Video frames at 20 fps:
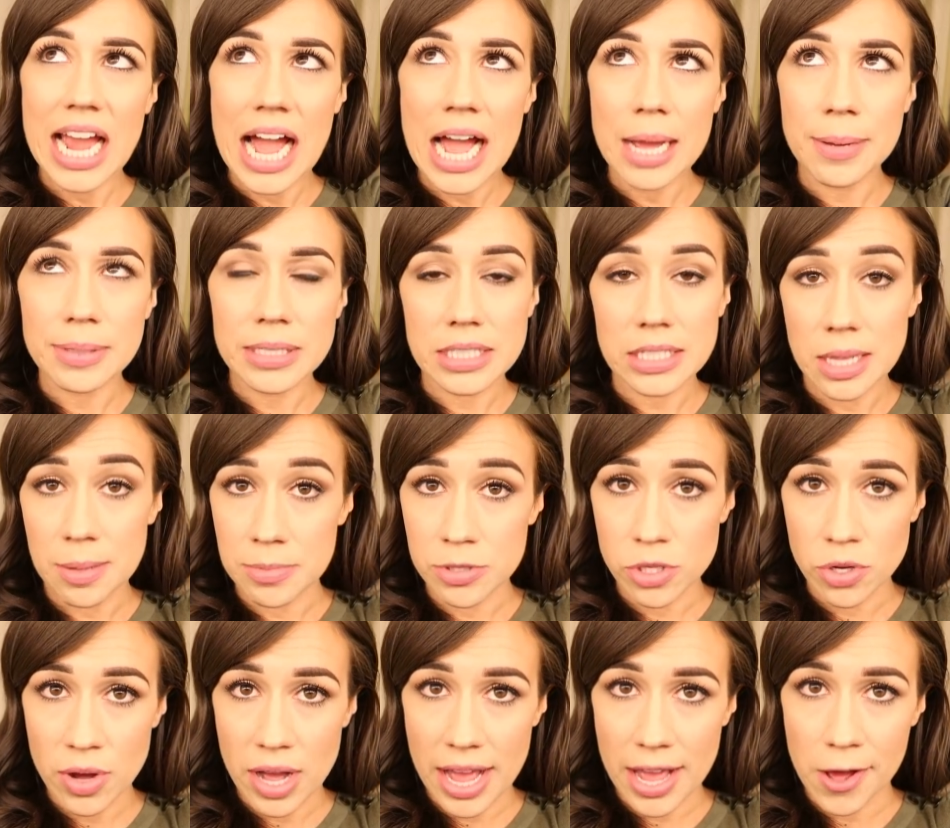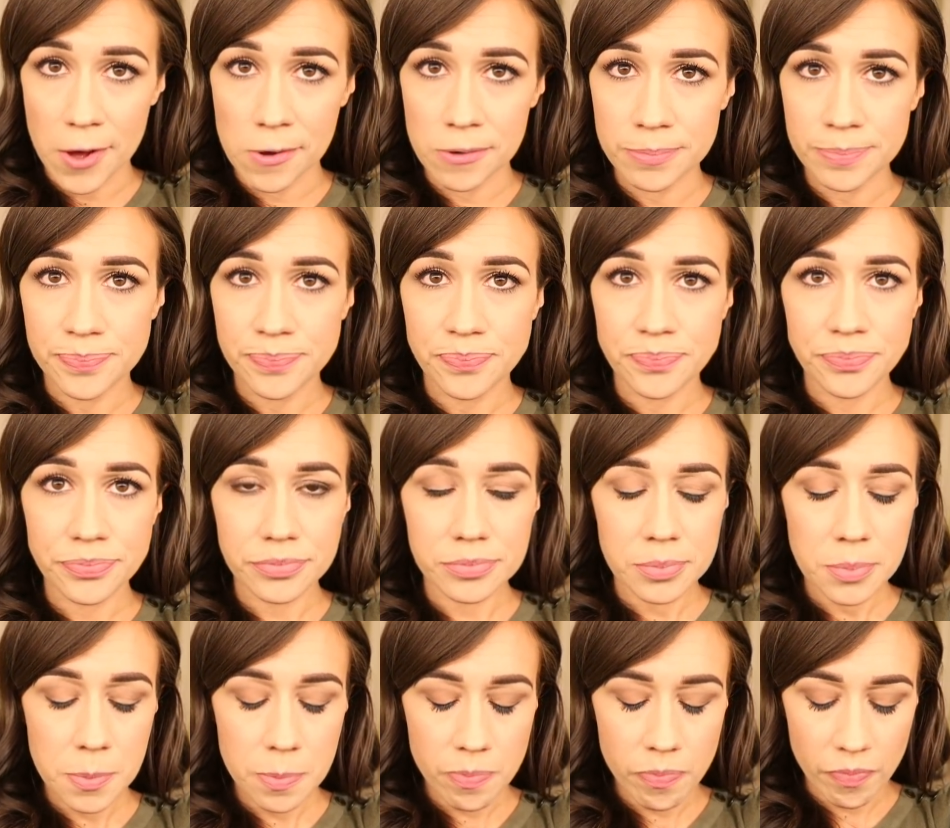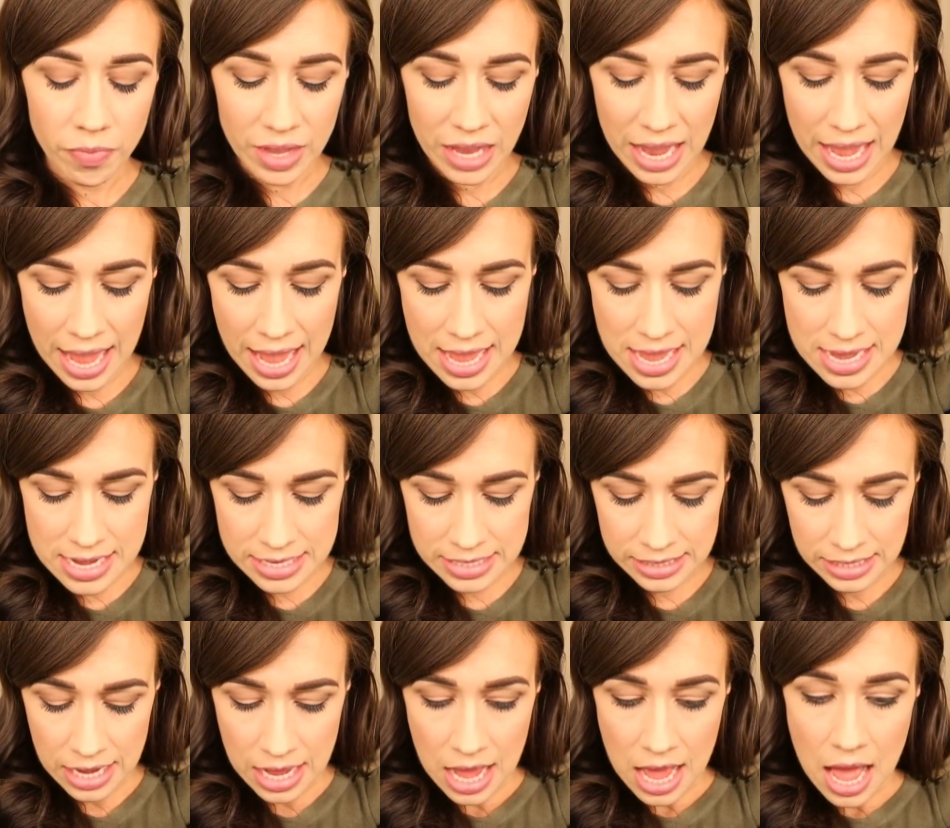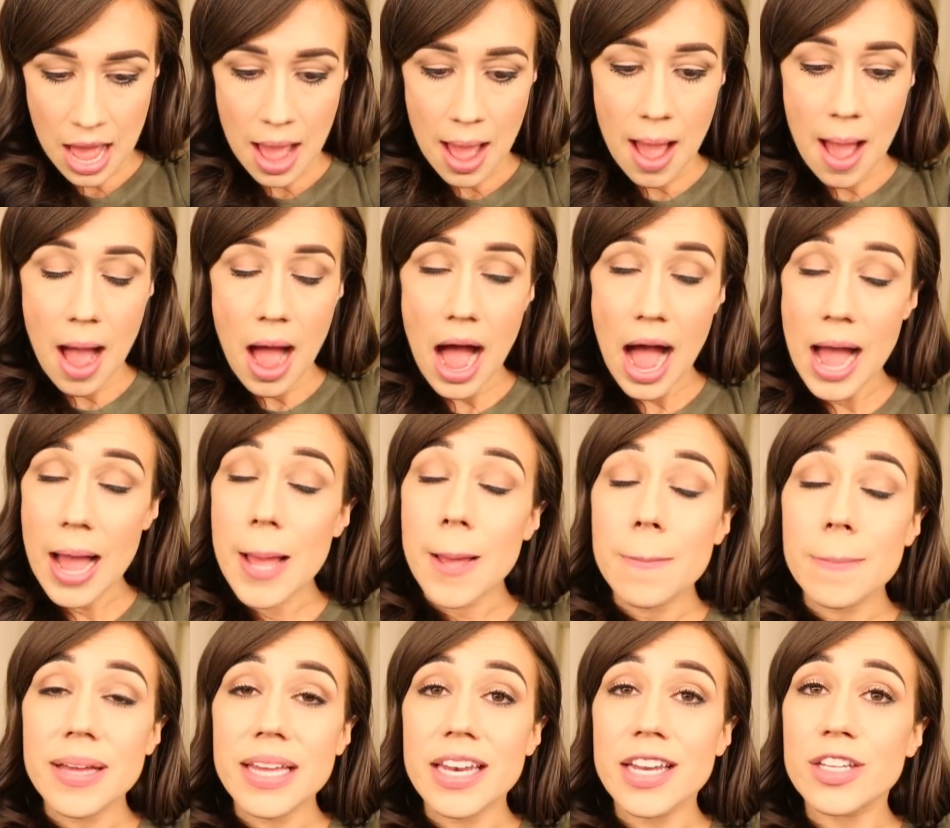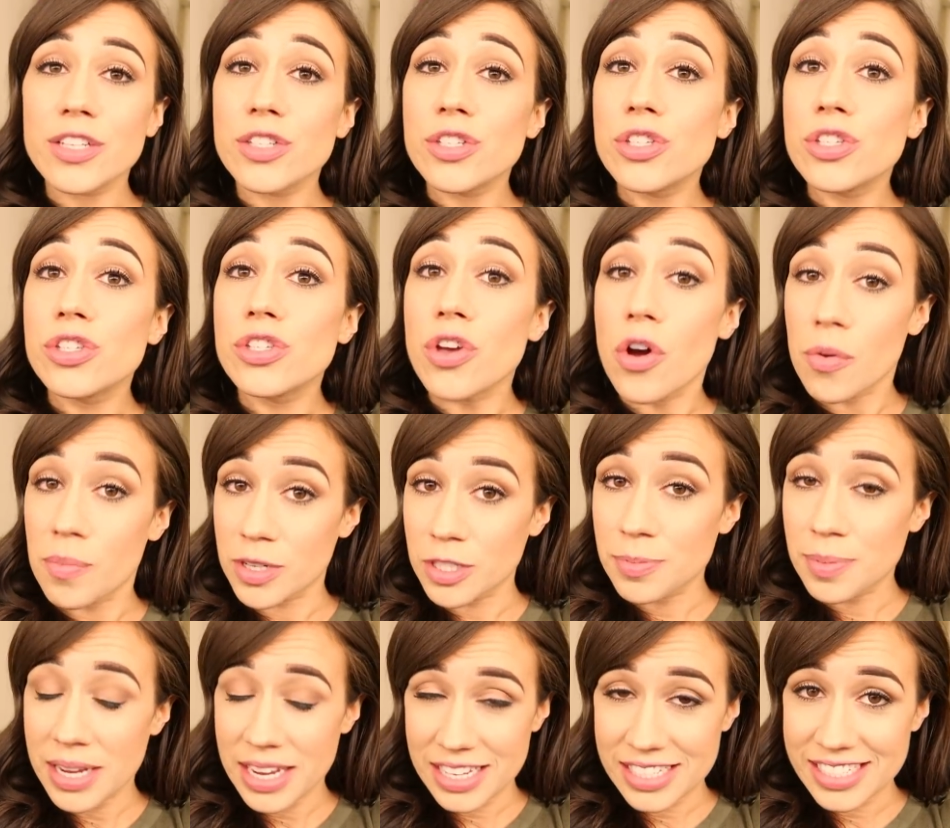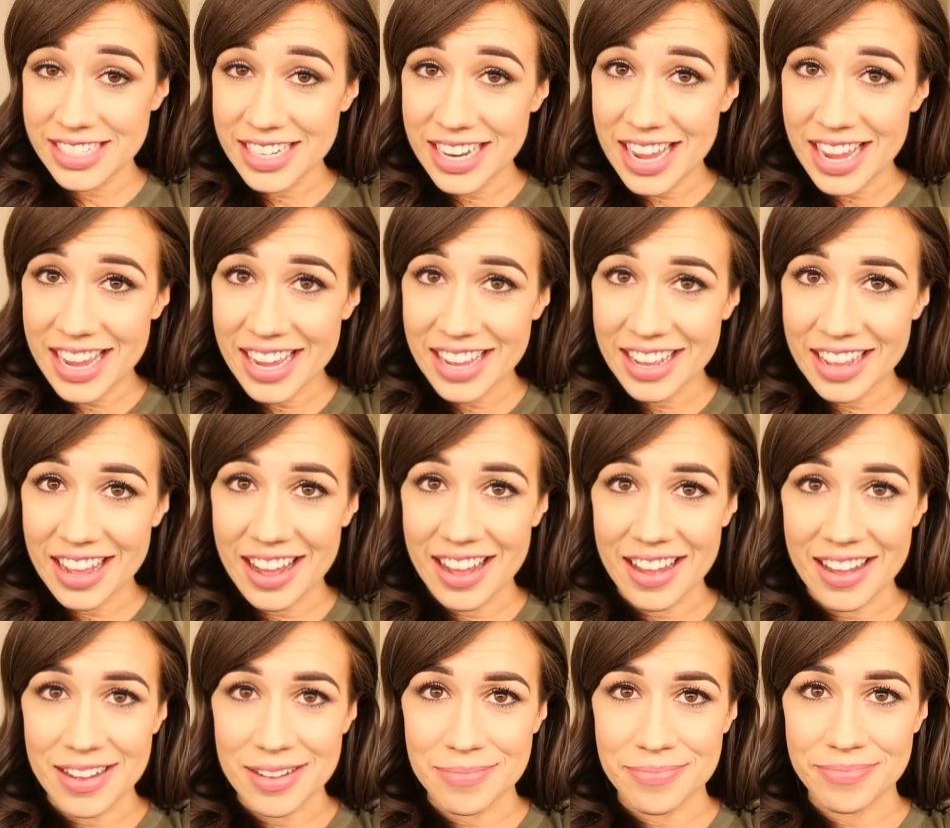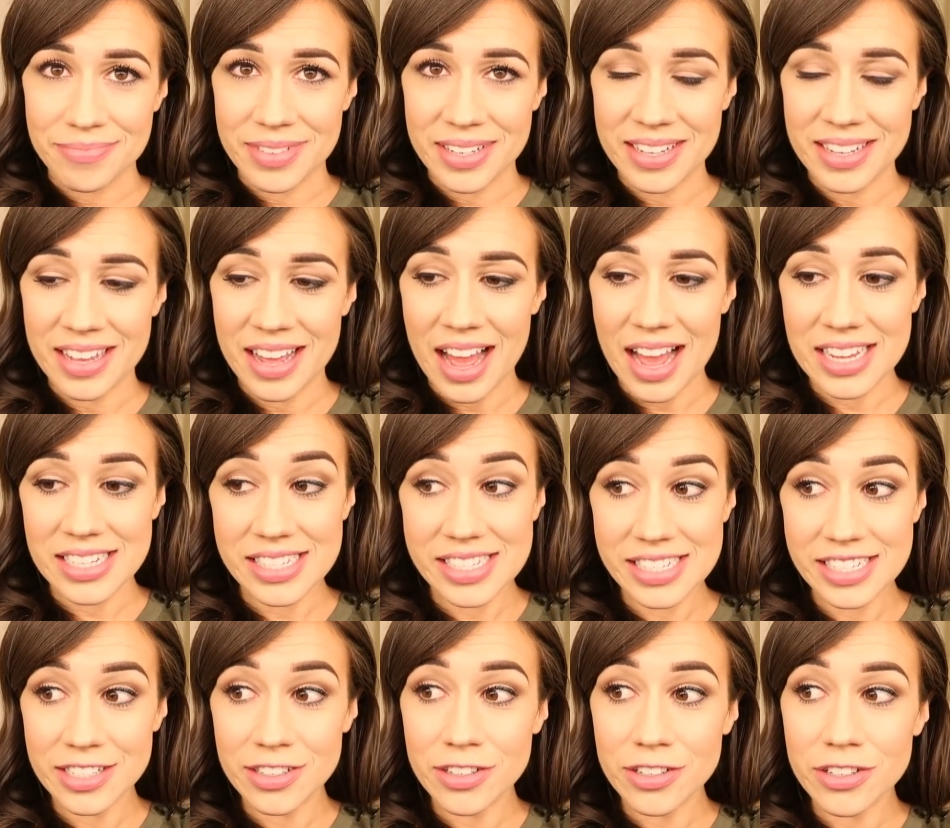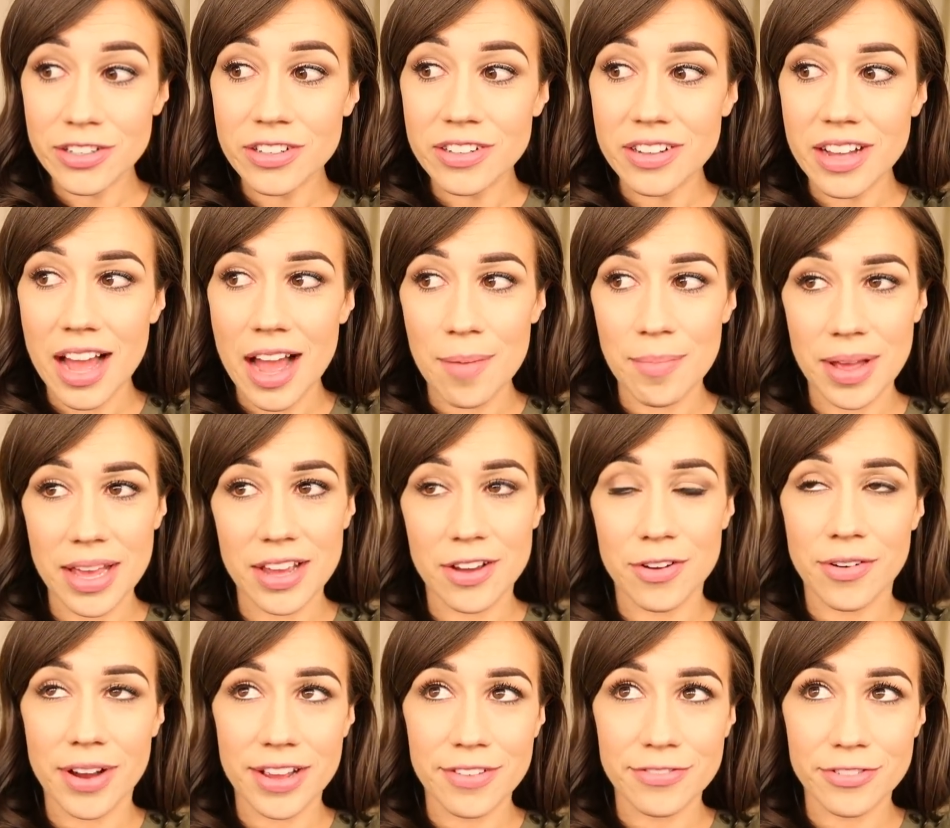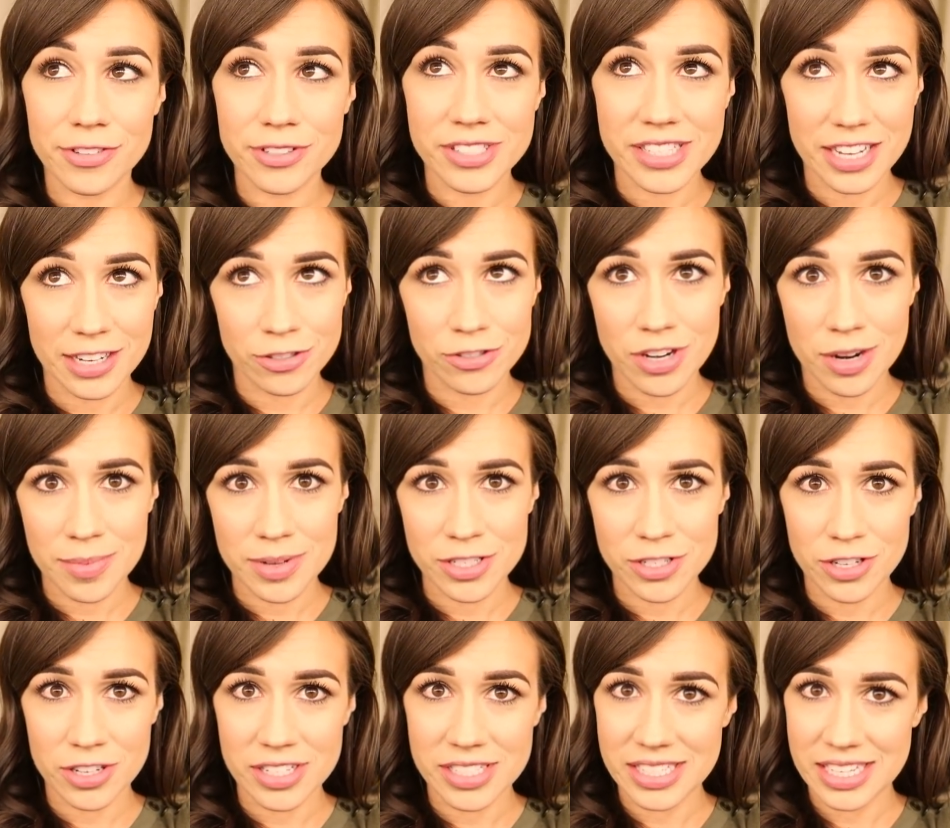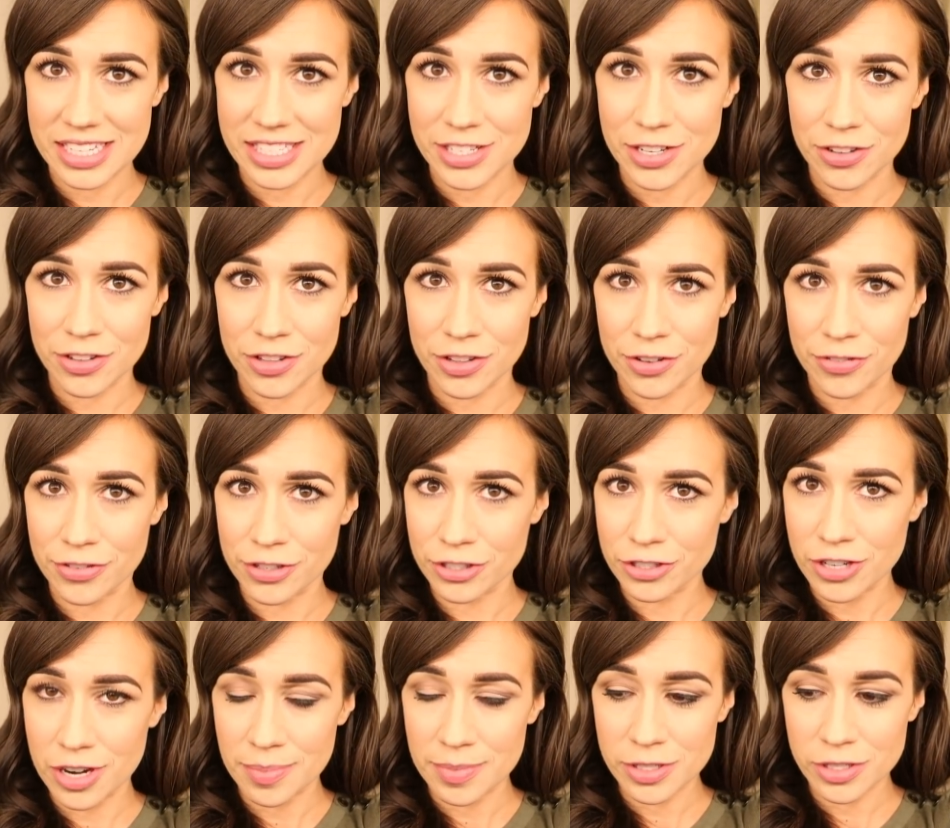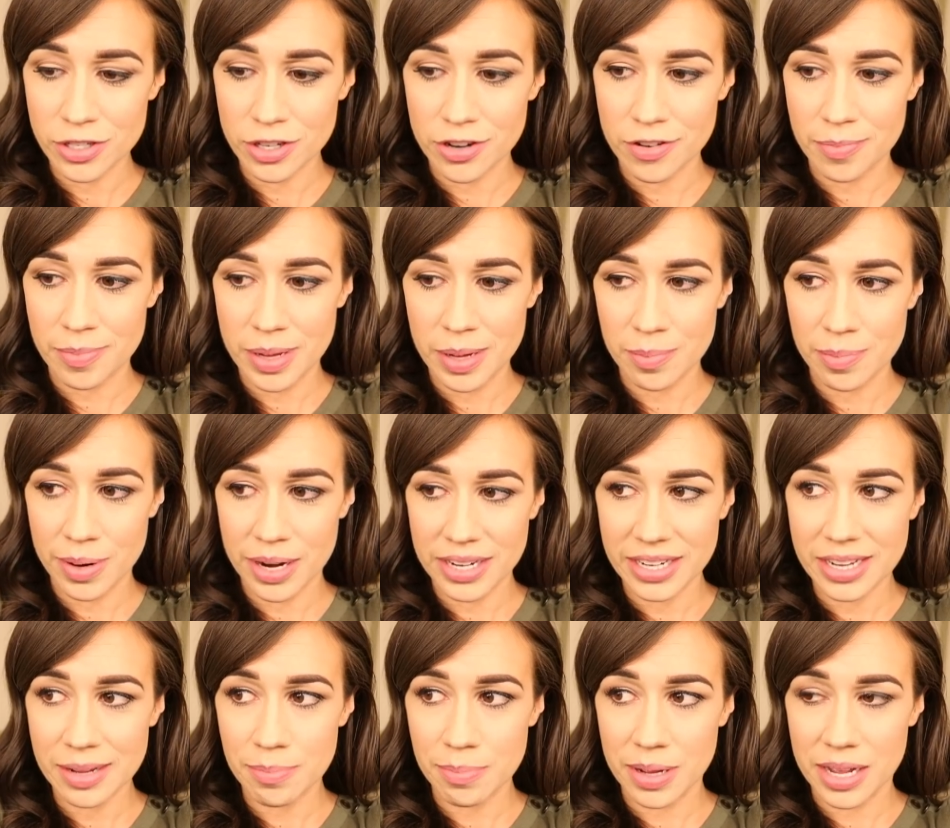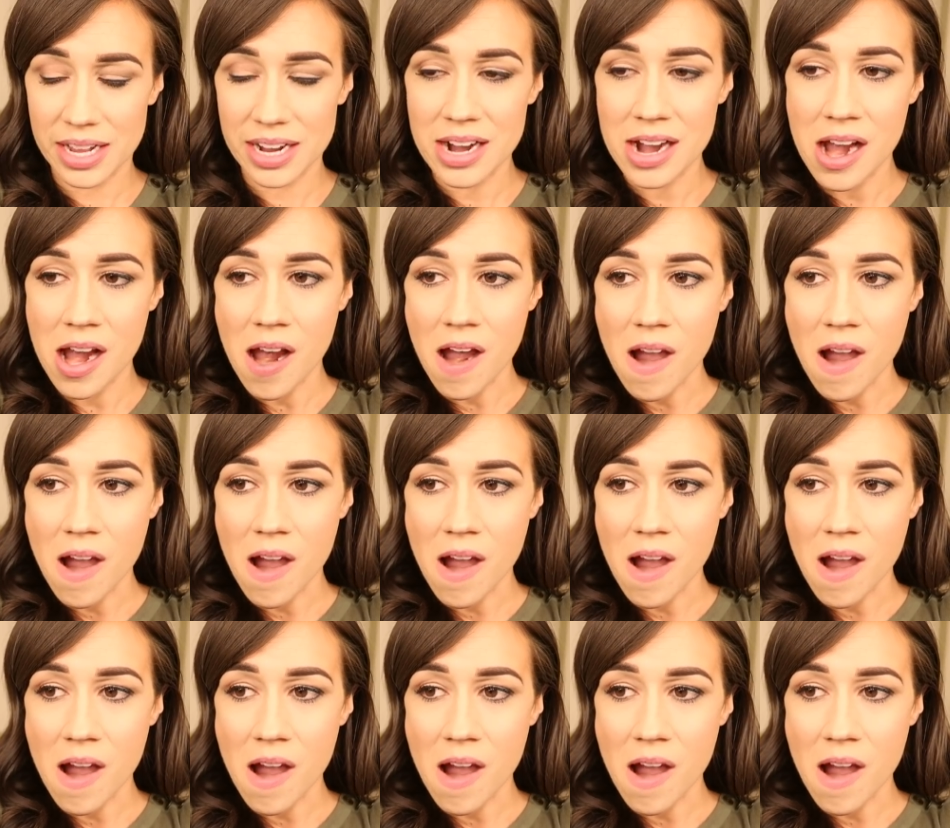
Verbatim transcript: I'm in Columbus, Ohio, and I am in so much pain today. Um, I still am like grateful second trimester is easier than the first trimester of being pregnant, but